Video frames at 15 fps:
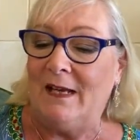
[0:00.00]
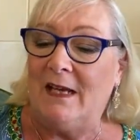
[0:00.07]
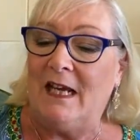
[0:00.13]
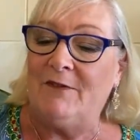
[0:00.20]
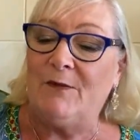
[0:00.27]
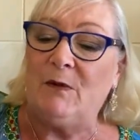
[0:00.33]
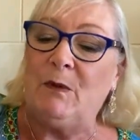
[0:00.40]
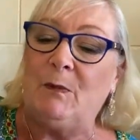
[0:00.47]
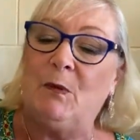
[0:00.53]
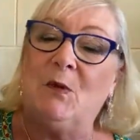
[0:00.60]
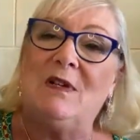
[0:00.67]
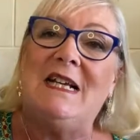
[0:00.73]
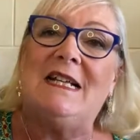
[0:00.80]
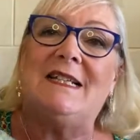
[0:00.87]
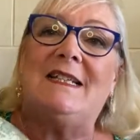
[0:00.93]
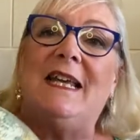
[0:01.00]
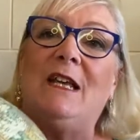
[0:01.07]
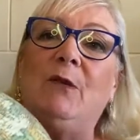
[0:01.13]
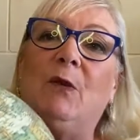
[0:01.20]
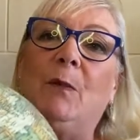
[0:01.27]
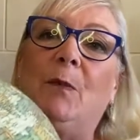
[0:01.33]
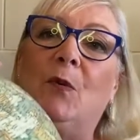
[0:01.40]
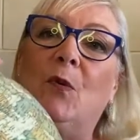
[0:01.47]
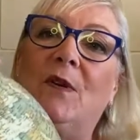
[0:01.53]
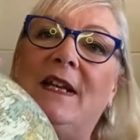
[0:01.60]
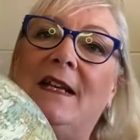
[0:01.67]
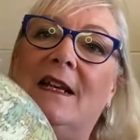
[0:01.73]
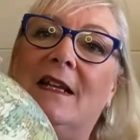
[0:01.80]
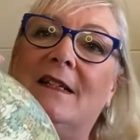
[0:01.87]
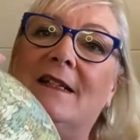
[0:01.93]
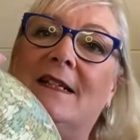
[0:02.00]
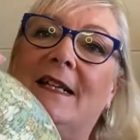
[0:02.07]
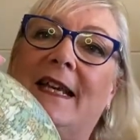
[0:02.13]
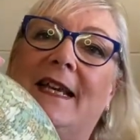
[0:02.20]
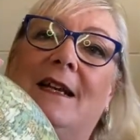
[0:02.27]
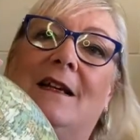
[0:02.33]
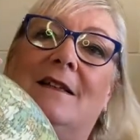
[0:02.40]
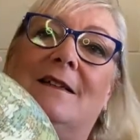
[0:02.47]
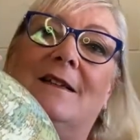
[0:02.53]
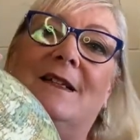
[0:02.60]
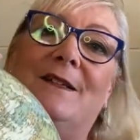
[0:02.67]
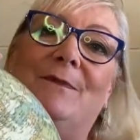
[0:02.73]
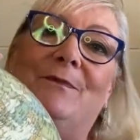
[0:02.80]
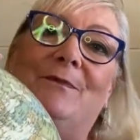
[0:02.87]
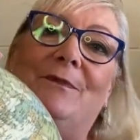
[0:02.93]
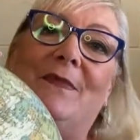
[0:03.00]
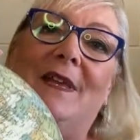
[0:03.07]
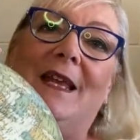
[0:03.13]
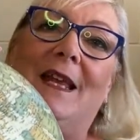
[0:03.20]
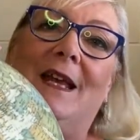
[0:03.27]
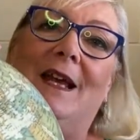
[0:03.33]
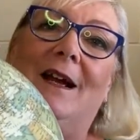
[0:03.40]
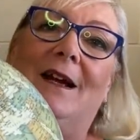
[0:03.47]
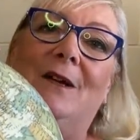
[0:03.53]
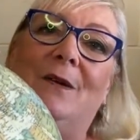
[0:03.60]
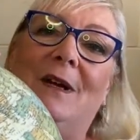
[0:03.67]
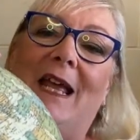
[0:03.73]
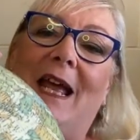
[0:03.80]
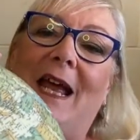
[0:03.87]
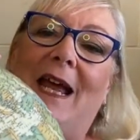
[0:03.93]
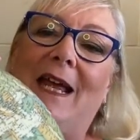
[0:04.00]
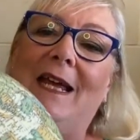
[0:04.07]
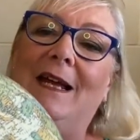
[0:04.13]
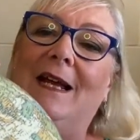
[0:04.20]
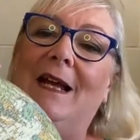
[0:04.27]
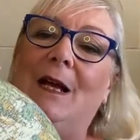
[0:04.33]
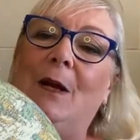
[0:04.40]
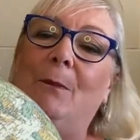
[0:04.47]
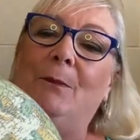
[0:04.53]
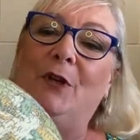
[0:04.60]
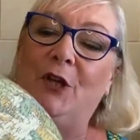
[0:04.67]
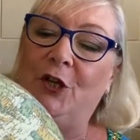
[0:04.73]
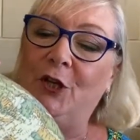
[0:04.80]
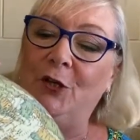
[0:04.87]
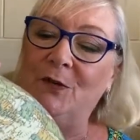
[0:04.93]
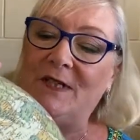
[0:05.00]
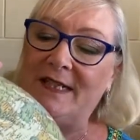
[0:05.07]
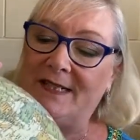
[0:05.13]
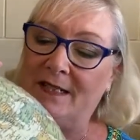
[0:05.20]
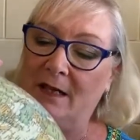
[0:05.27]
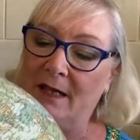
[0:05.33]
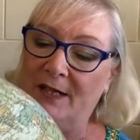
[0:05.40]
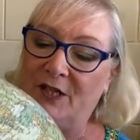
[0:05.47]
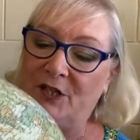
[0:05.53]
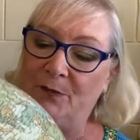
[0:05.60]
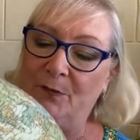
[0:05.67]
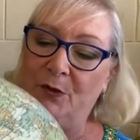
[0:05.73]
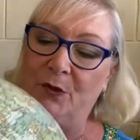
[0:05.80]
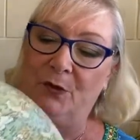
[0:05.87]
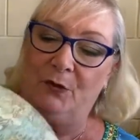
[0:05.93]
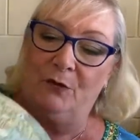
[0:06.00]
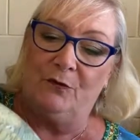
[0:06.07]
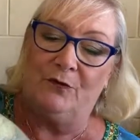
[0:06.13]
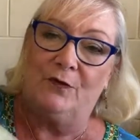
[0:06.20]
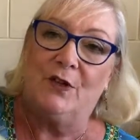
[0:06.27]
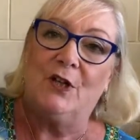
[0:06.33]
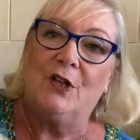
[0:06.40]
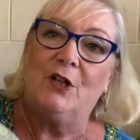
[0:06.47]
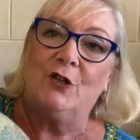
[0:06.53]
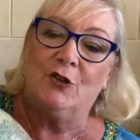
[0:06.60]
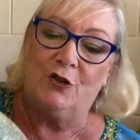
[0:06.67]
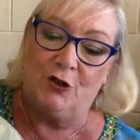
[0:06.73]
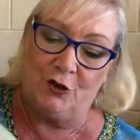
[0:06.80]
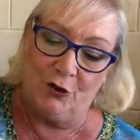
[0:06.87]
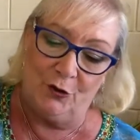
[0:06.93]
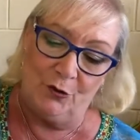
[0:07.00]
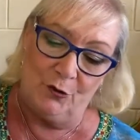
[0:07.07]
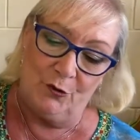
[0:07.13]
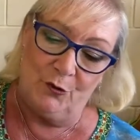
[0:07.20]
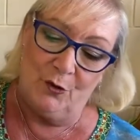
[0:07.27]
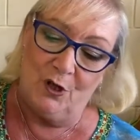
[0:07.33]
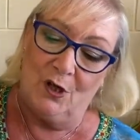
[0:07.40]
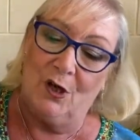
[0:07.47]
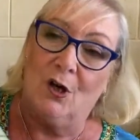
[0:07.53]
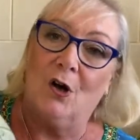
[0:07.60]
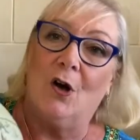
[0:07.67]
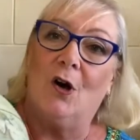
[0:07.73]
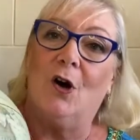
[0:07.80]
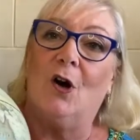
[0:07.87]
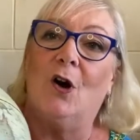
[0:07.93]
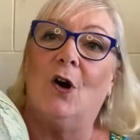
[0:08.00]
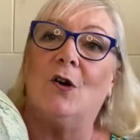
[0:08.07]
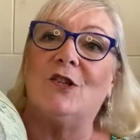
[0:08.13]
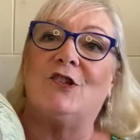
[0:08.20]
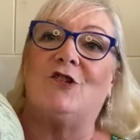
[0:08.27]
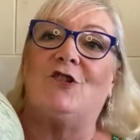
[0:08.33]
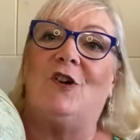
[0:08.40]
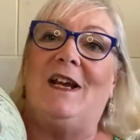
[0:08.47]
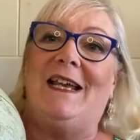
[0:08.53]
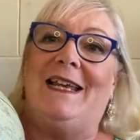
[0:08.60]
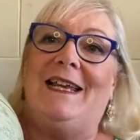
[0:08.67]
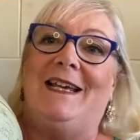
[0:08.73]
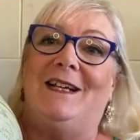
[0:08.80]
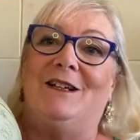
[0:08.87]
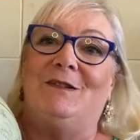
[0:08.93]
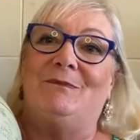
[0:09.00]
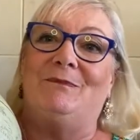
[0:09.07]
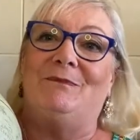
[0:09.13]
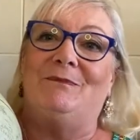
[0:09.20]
if you were born, let's say you were born in London, England, okay, but you decide to move to Australia.